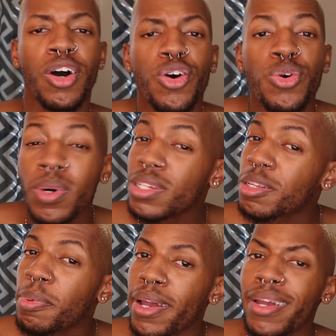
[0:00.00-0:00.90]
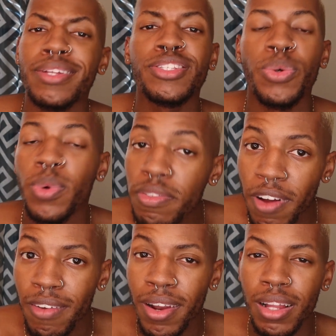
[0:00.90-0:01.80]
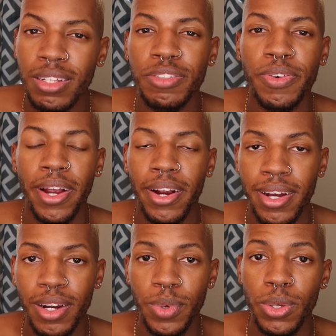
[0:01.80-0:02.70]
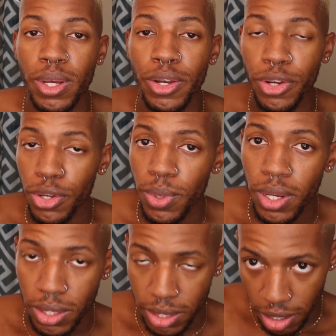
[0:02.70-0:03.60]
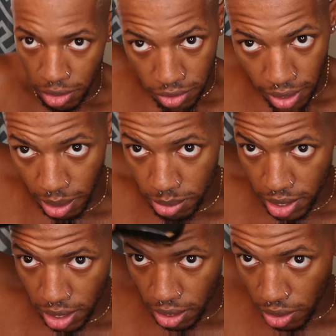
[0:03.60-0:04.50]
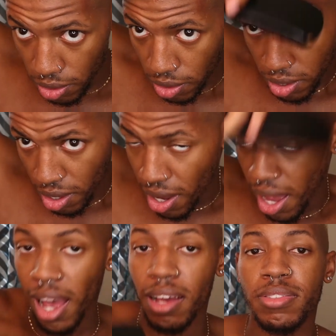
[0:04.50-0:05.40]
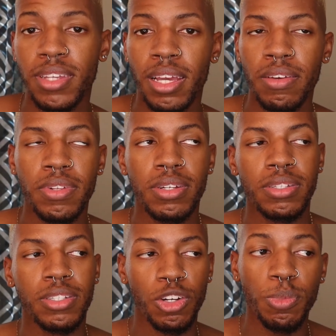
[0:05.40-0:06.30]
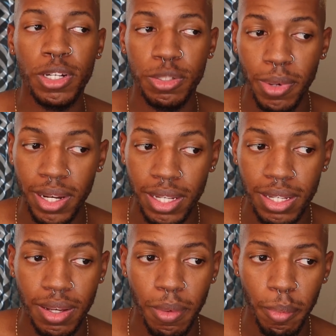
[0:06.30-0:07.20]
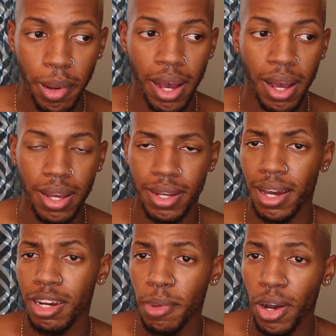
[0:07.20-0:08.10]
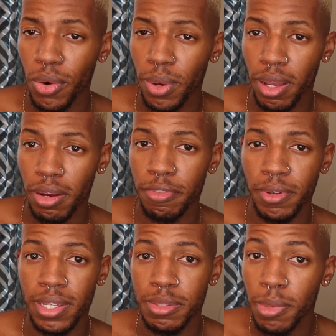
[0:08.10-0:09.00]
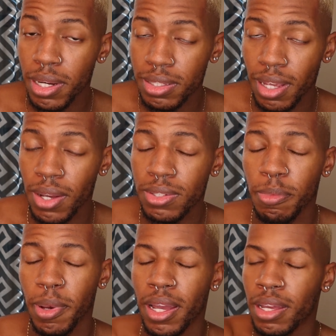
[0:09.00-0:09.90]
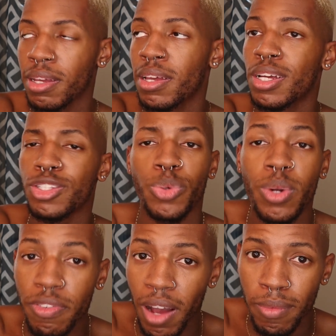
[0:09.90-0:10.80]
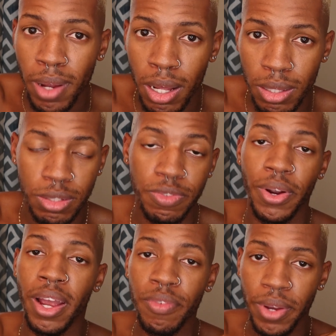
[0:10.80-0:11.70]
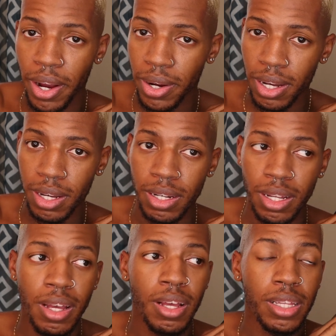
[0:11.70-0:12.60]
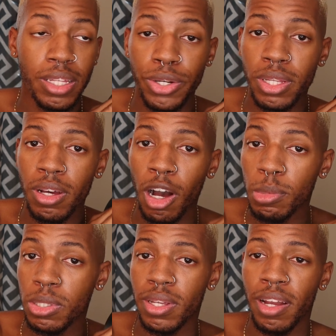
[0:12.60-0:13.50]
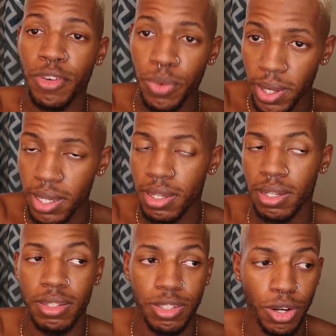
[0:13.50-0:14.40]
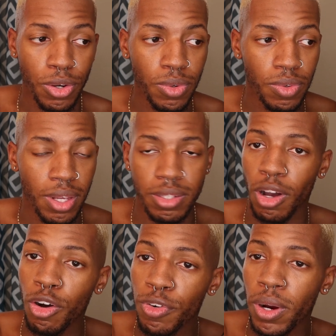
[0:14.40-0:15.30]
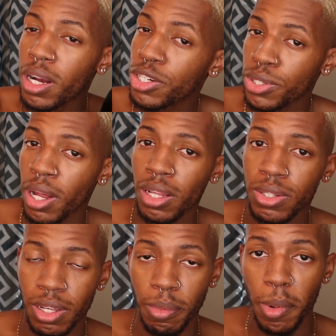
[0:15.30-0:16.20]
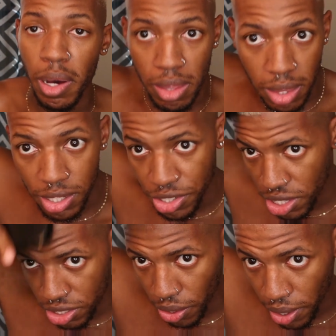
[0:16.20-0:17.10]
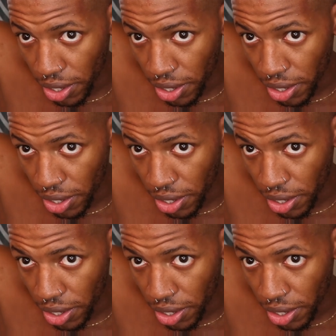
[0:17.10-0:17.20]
Who wants to pay $25 for a haircut when you can do it yourself? Like I'm telling y'all, I have saved so much money by cutting my own hair for these months. I used to pay $25 for every haircut, literally almost every week. So that's over $100 a month just on